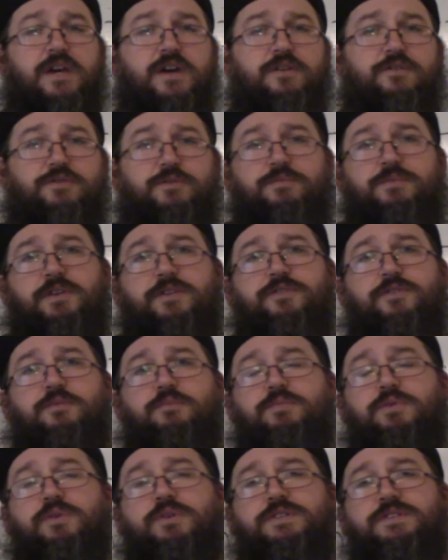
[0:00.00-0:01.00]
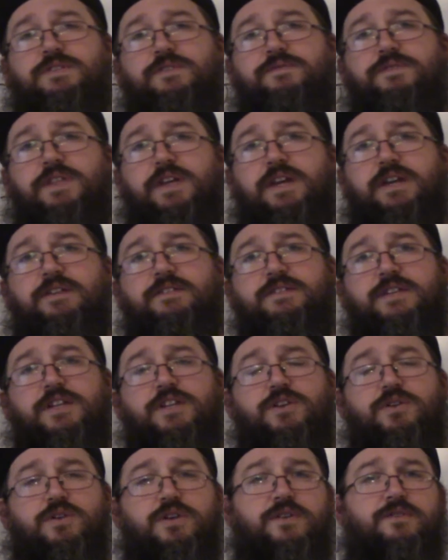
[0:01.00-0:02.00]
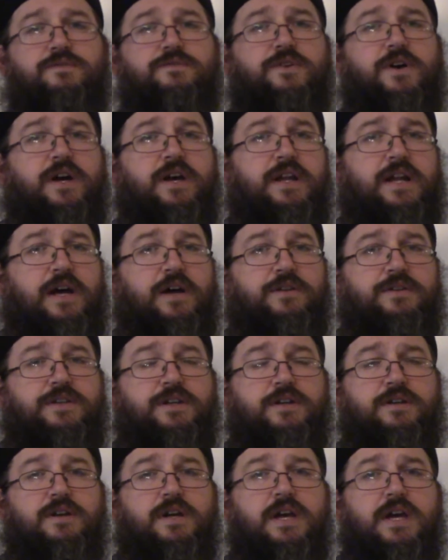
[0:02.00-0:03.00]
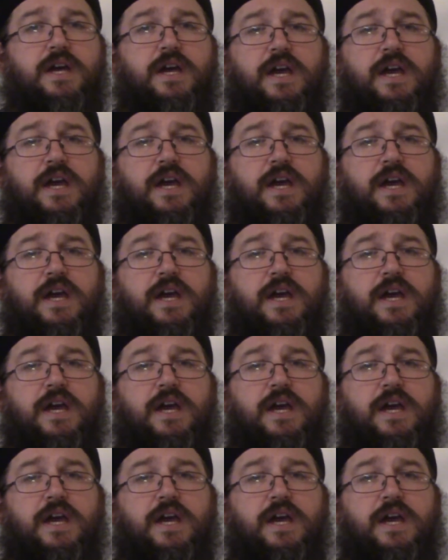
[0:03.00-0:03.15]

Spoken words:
from different books of things that you can find out there